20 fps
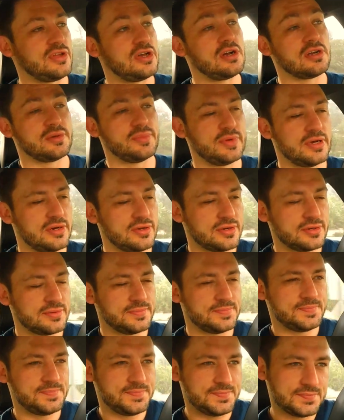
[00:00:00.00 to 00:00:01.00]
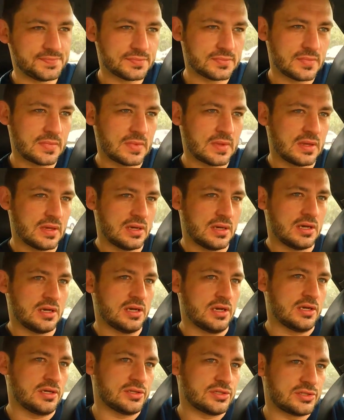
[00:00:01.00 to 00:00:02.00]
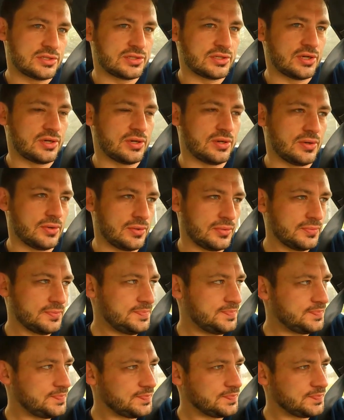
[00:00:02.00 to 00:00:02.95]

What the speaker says: a vlog about it. So